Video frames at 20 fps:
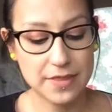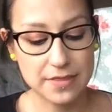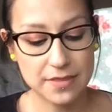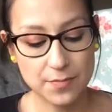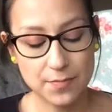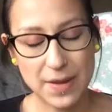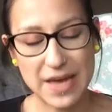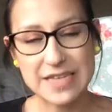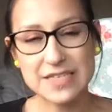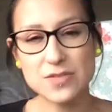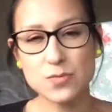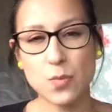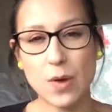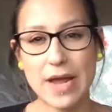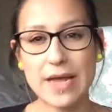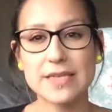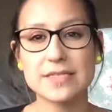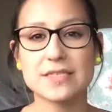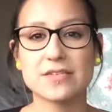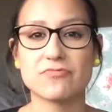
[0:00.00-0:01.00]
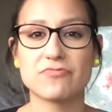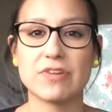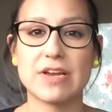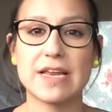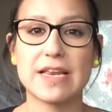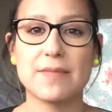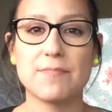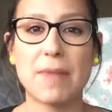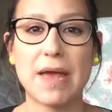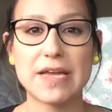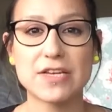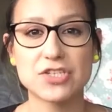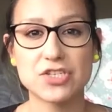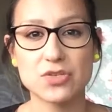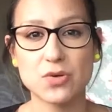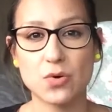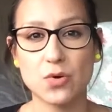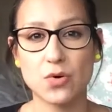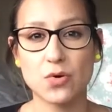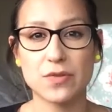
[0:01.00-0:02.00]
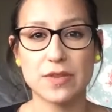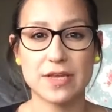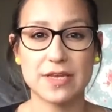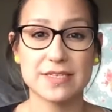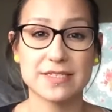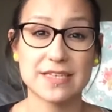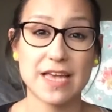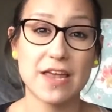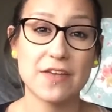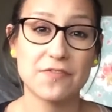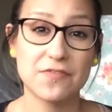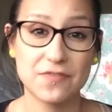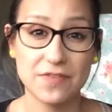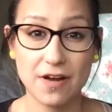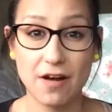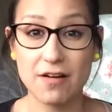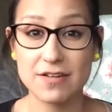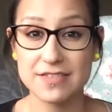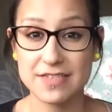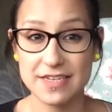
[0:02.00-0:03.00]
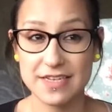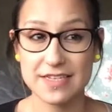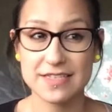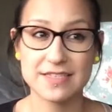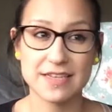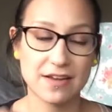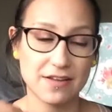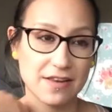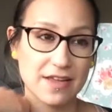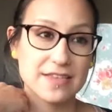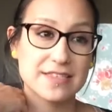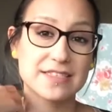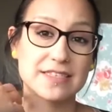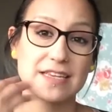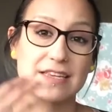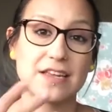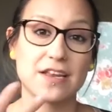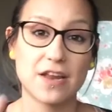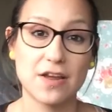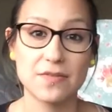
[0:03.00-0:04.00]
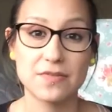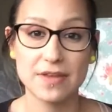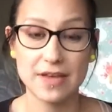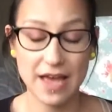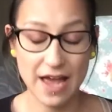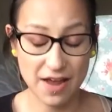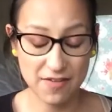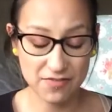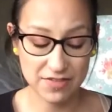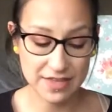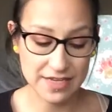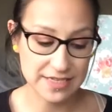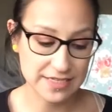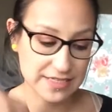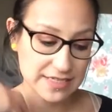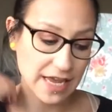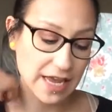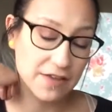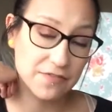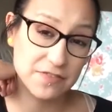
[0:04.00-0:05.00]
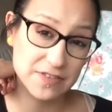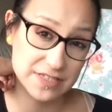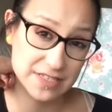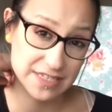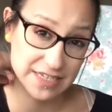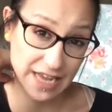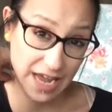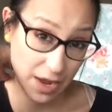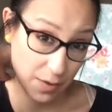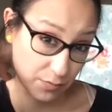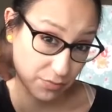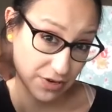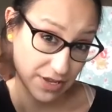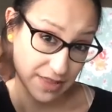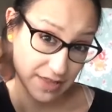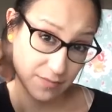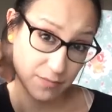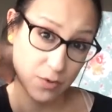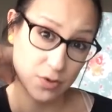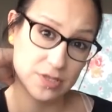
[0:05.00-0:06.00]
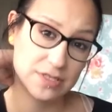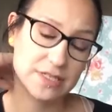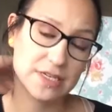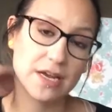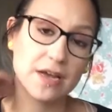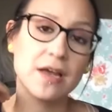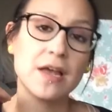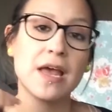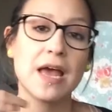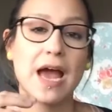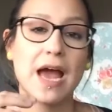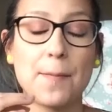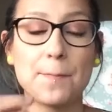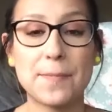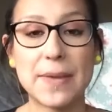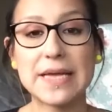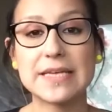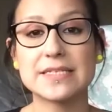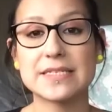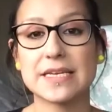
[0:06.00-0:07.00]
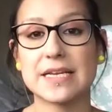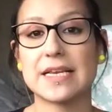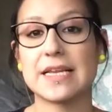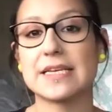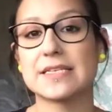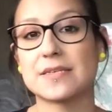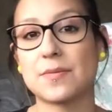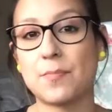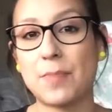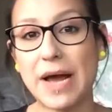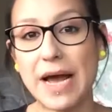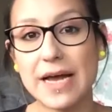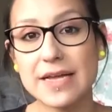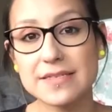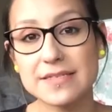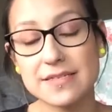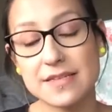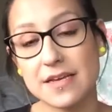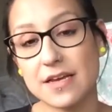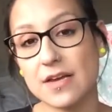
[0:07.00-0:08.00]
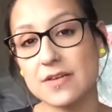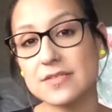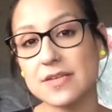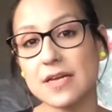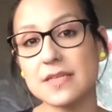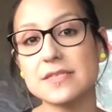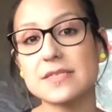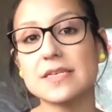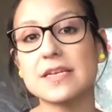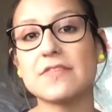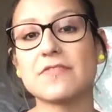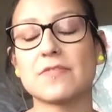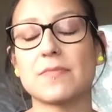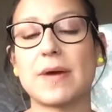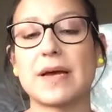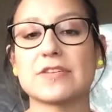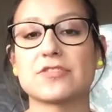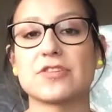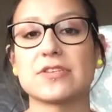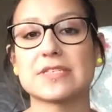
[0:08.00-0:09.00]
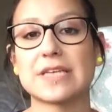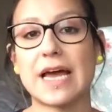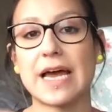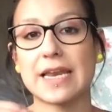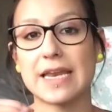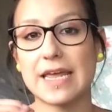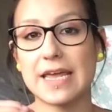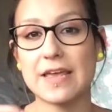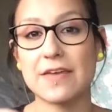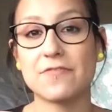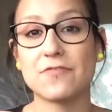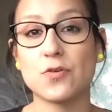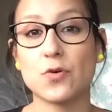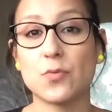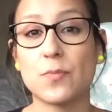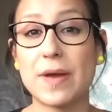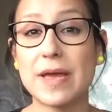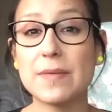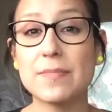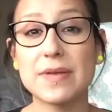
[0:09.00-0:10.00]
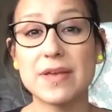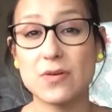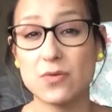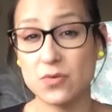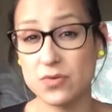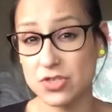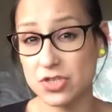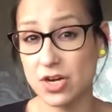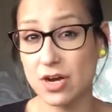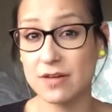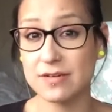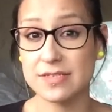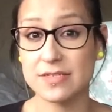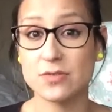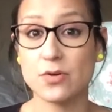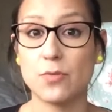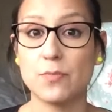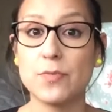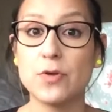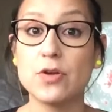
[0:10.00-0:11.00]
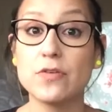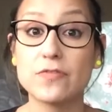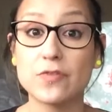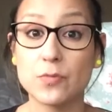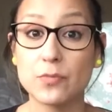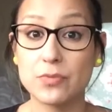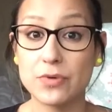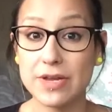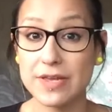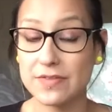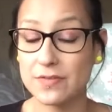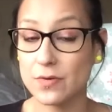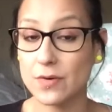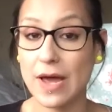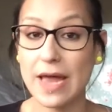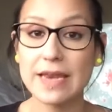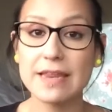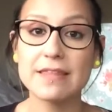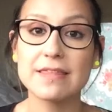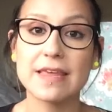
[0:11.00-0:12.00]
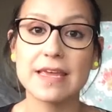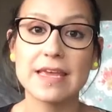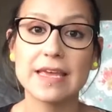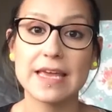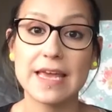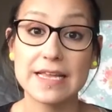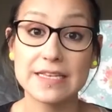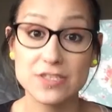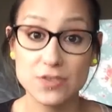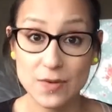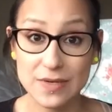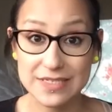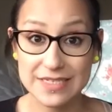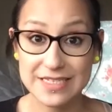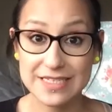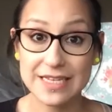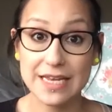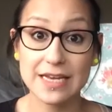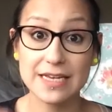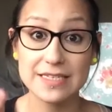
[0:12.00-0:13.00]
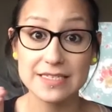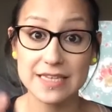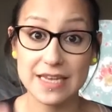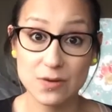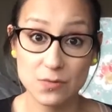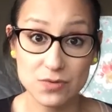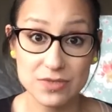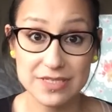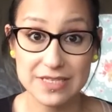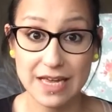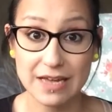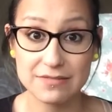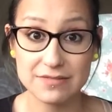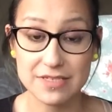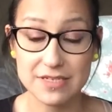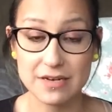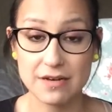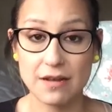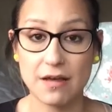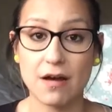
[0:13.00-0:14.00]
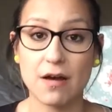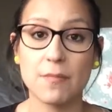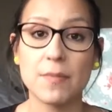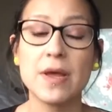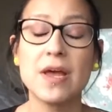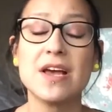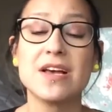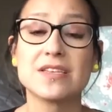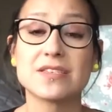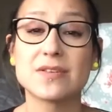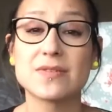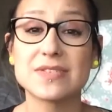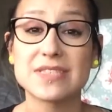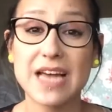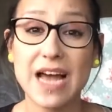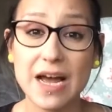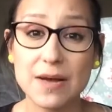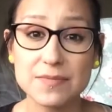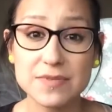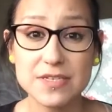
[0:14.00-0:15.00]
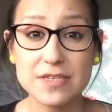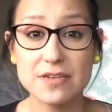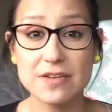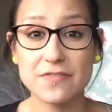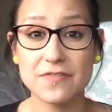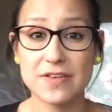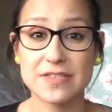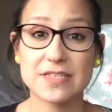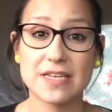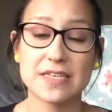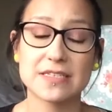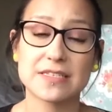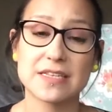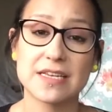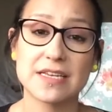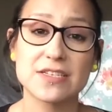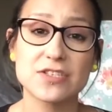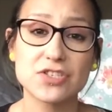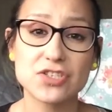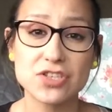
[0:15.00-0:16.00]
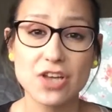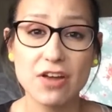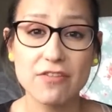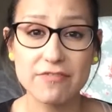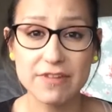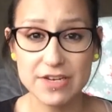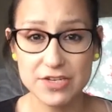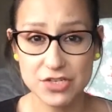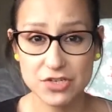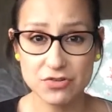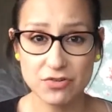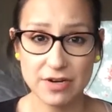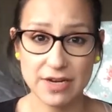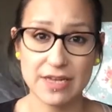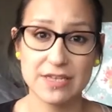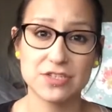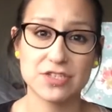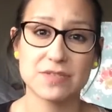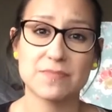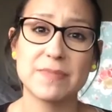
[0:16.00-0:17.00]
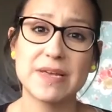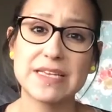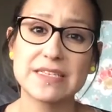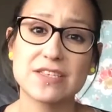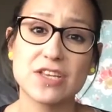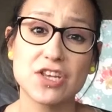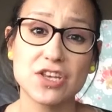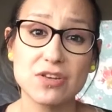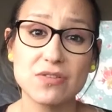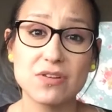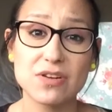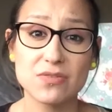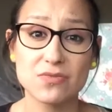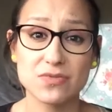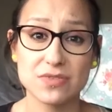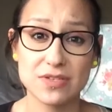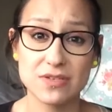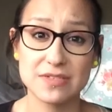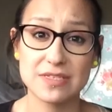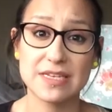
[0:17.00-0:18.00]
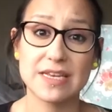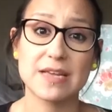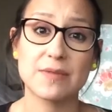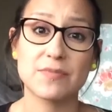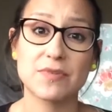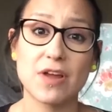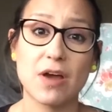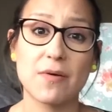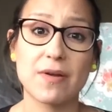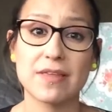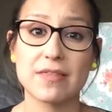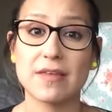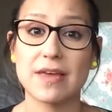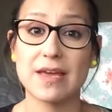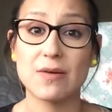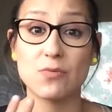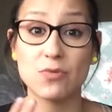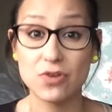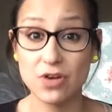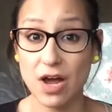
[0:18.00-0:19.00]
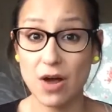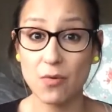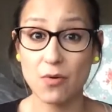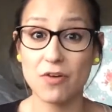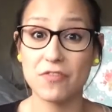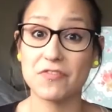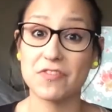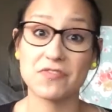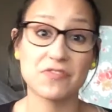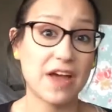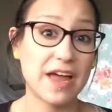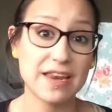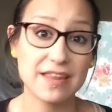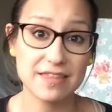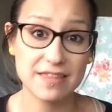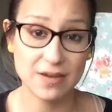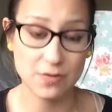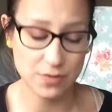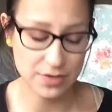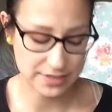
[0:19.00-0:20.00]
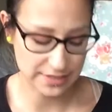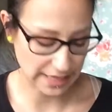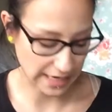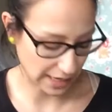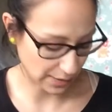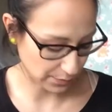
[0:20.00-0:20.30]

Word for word: The best way to really make sure that you're safeguarding yourself, like, you know, that everything's safe, is to get a breathing monitor. And basically, it's a pad that goes underneath the mattress. And if your baby or child is not moved or breathed or anything in 20 seconds, it will sound an alarm. So it's absolutely fantastic. It's so reassuring. It just means that you can also sleep knowing that it will go off if anything were to